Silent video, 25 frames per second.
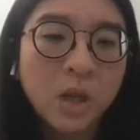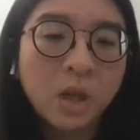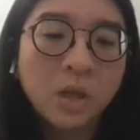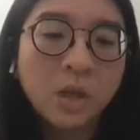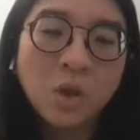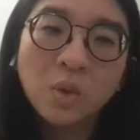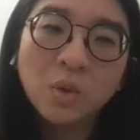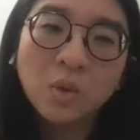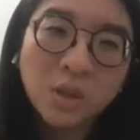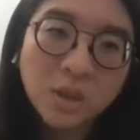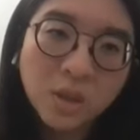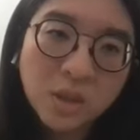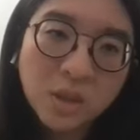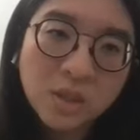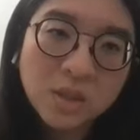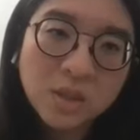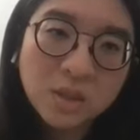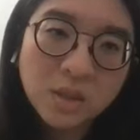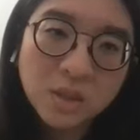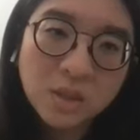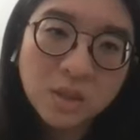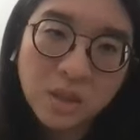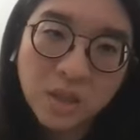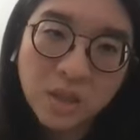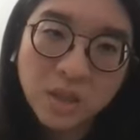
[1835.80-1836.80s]
know that
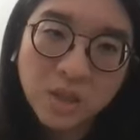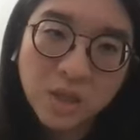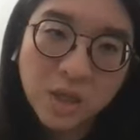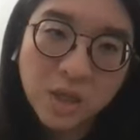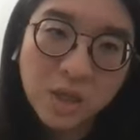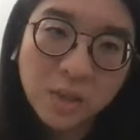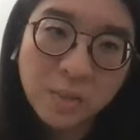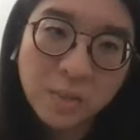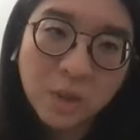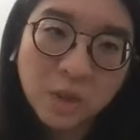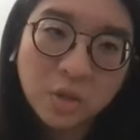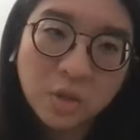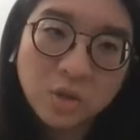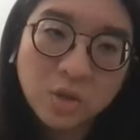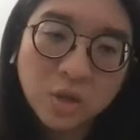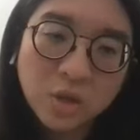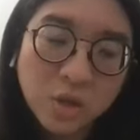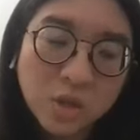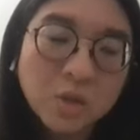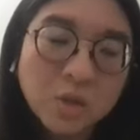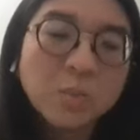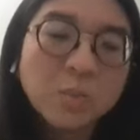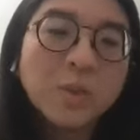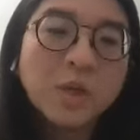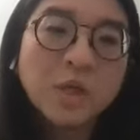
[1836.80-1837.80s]
it's cliche, but
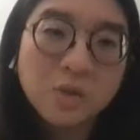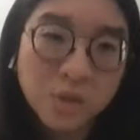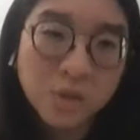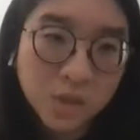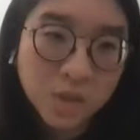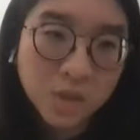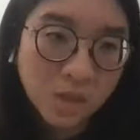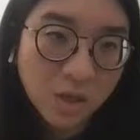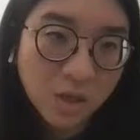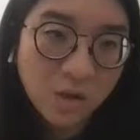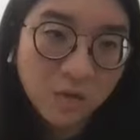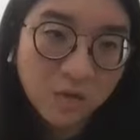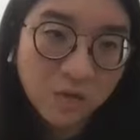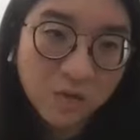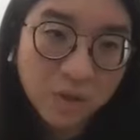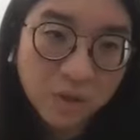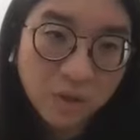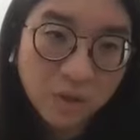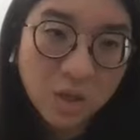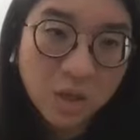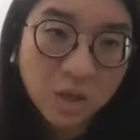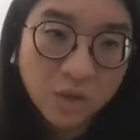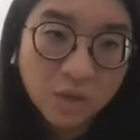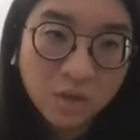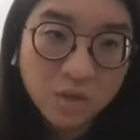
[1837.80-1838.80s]
just be yourself
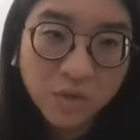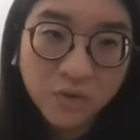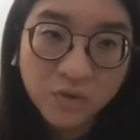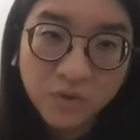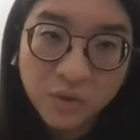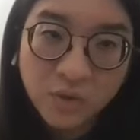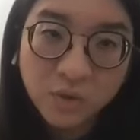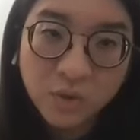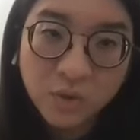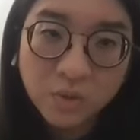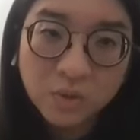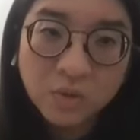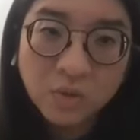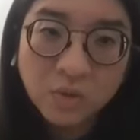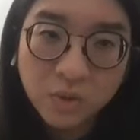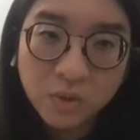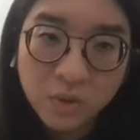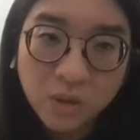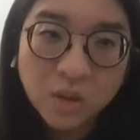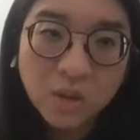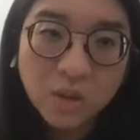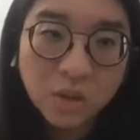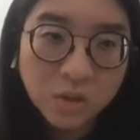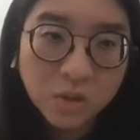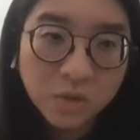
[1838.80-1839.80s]
in the interview
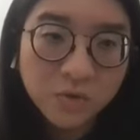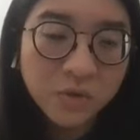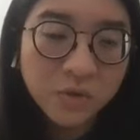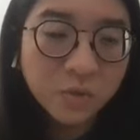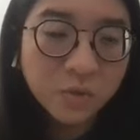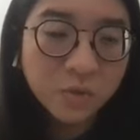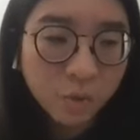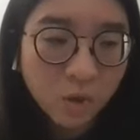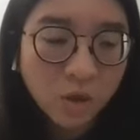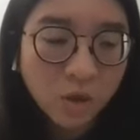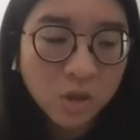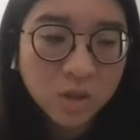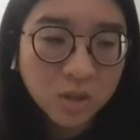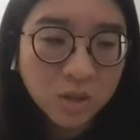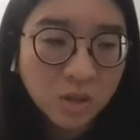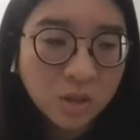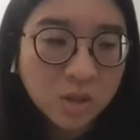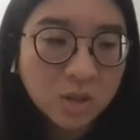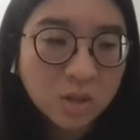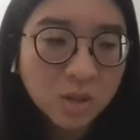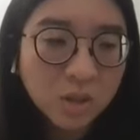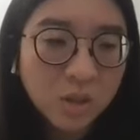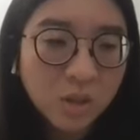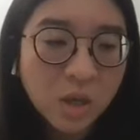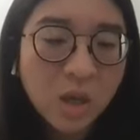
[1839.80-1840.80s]
during the interview
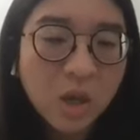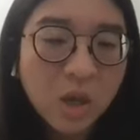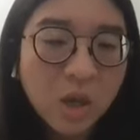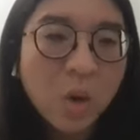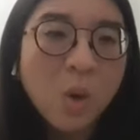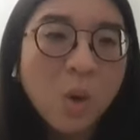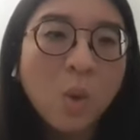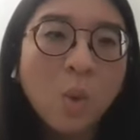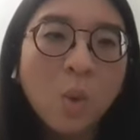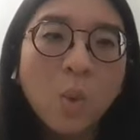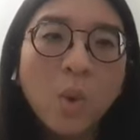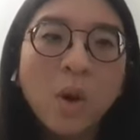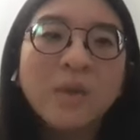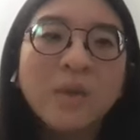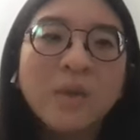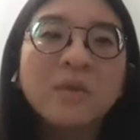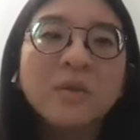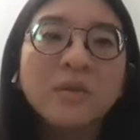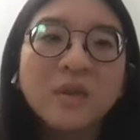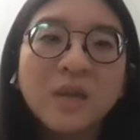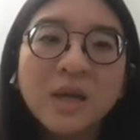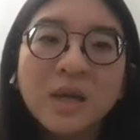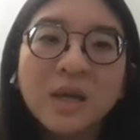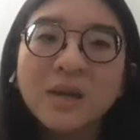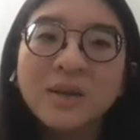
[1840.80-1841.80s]
process.
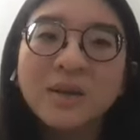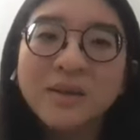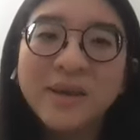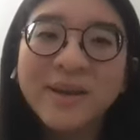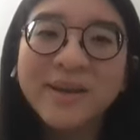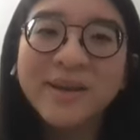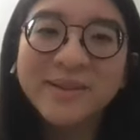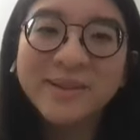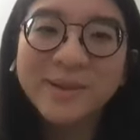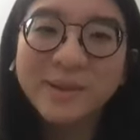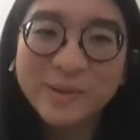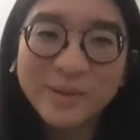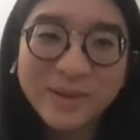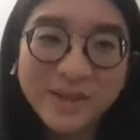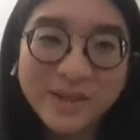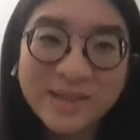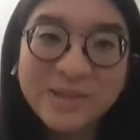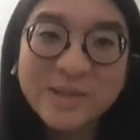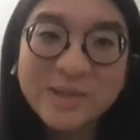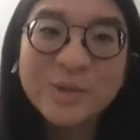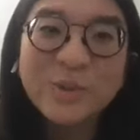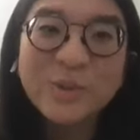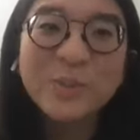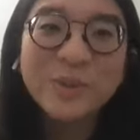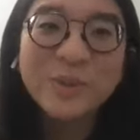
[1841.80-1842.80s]
One thing that you
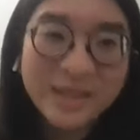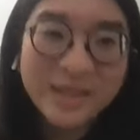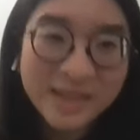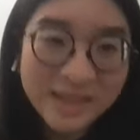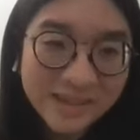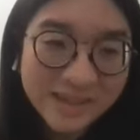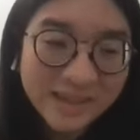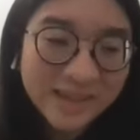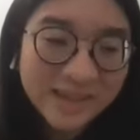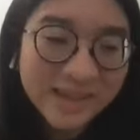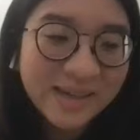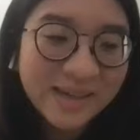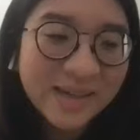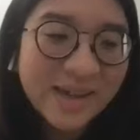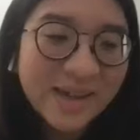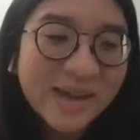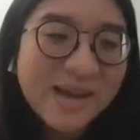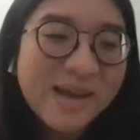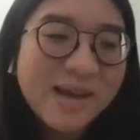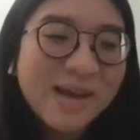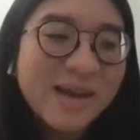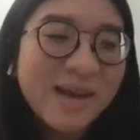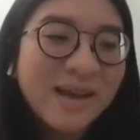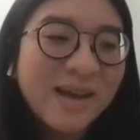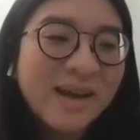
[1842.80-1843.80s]
need to be,
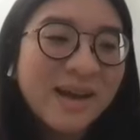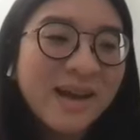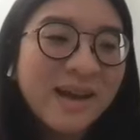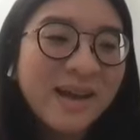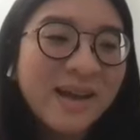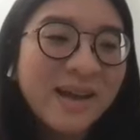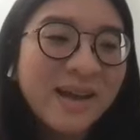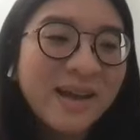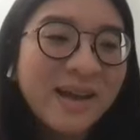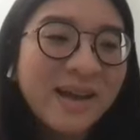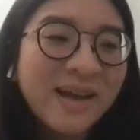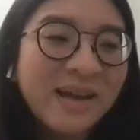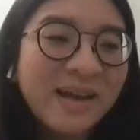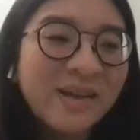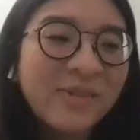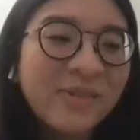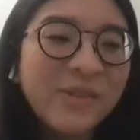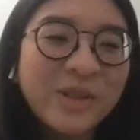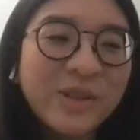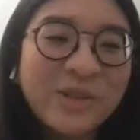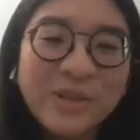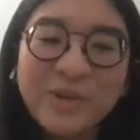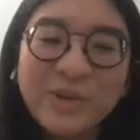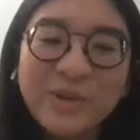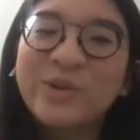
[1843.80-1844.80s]

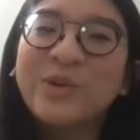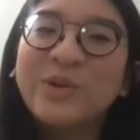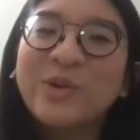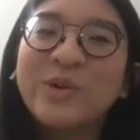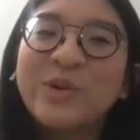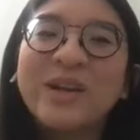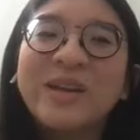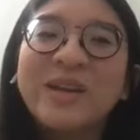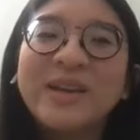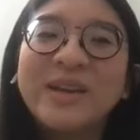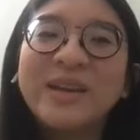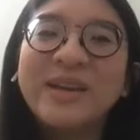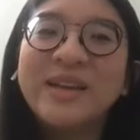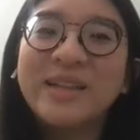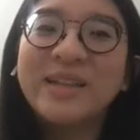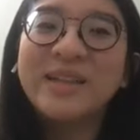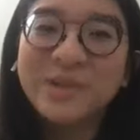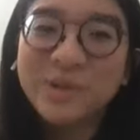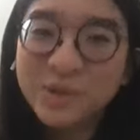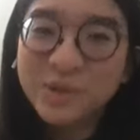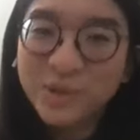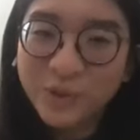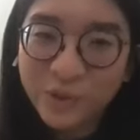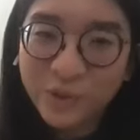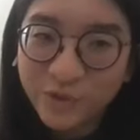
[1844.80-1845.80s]
even though you're an
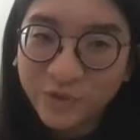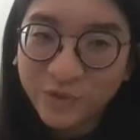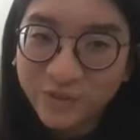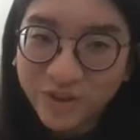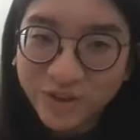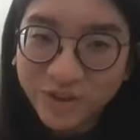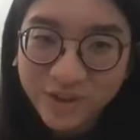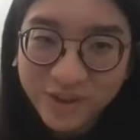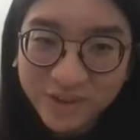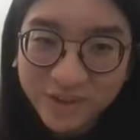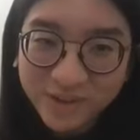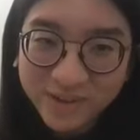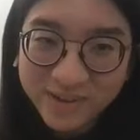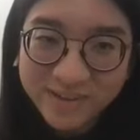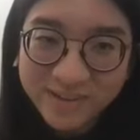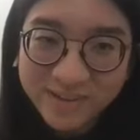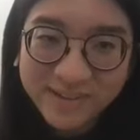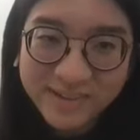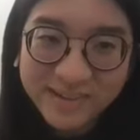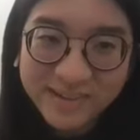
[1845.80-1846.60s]
introvert,